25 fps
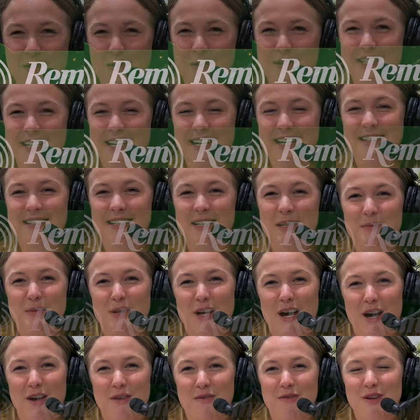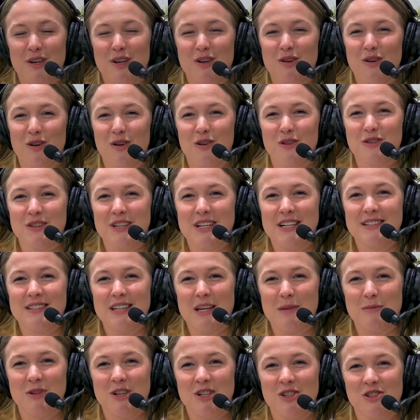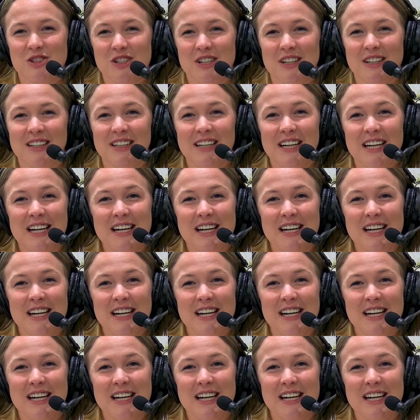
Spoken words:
where we take a deep dive into all things ammunition.